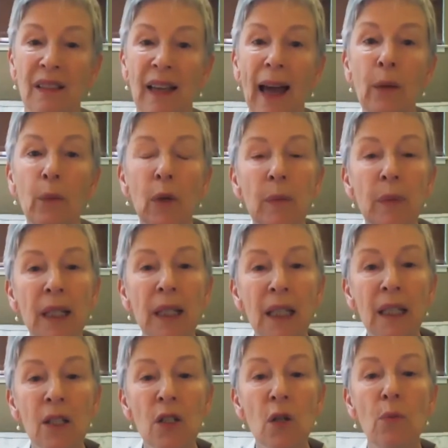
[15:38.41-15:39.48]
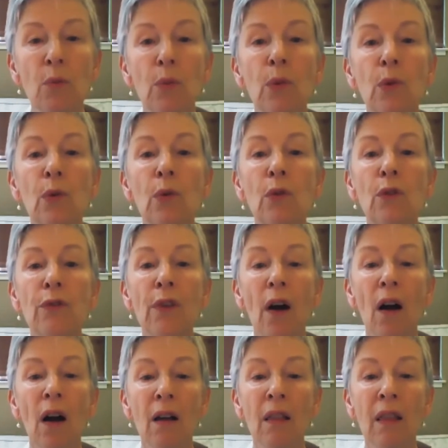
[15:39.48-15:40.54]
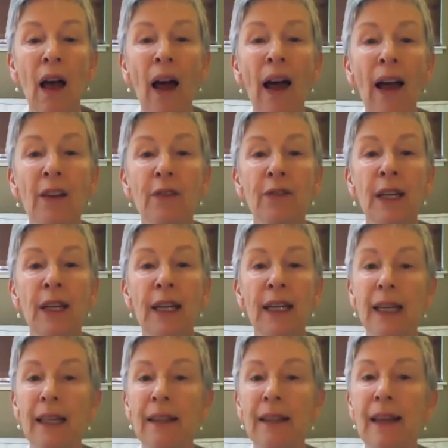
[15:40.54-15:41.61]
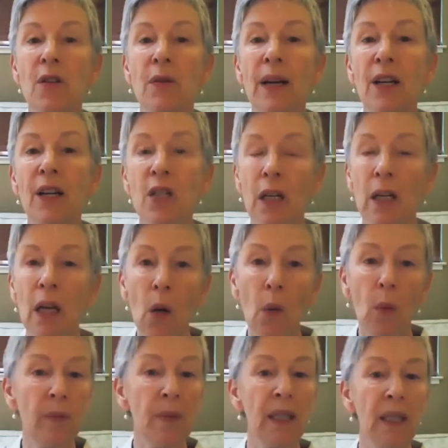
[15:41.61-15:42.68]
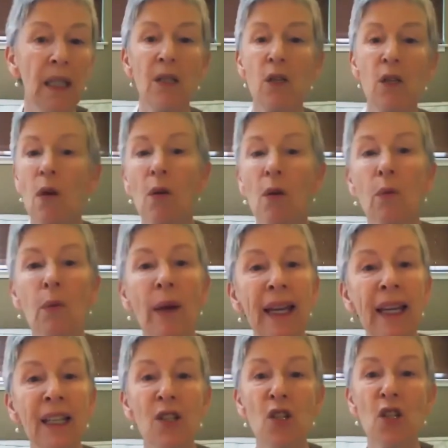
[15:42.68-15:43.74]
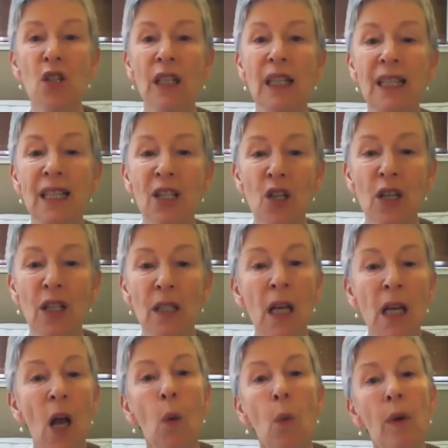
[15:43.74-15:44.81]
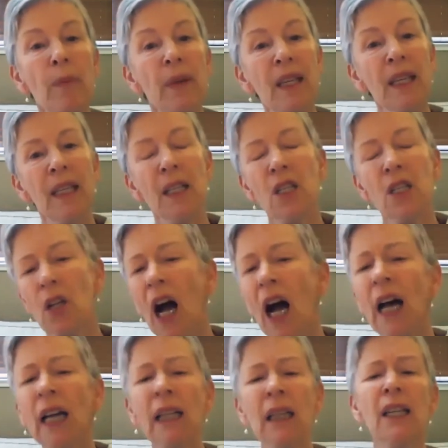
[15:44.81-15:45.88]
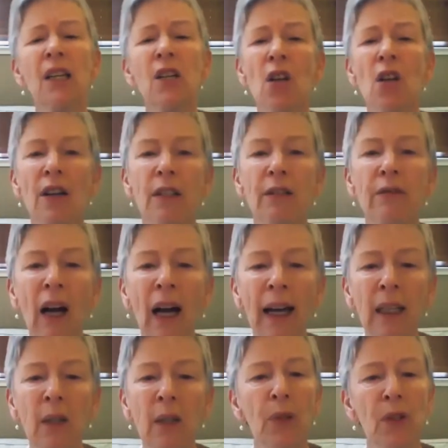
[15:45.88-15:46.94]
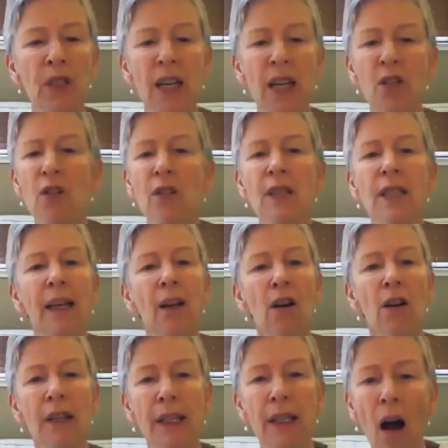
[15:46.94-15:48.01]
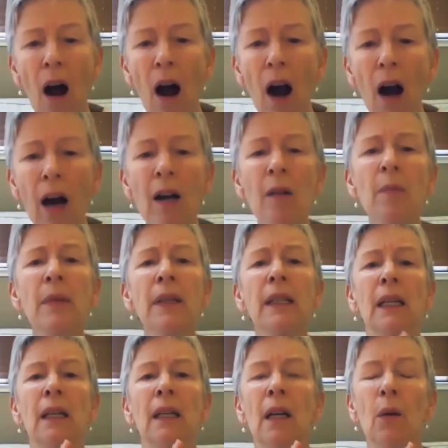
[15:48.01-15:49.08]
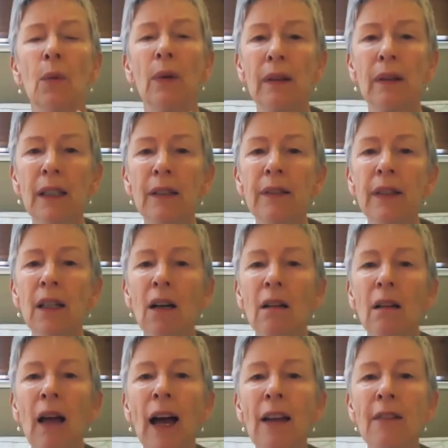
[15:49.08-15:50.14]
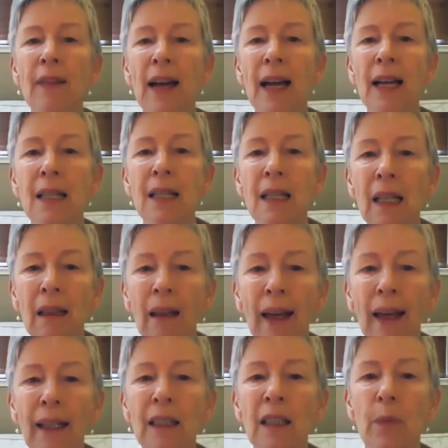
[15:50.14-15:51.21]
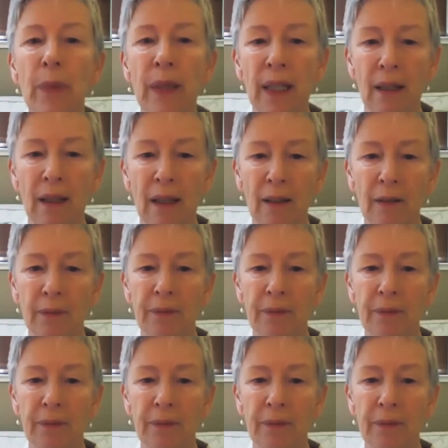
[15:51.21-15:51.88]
And we begin to move our life in that direction. We begin to arrange conditions. We begin to unleash our divine potentials that are in harmony with living our life as an enlightened being.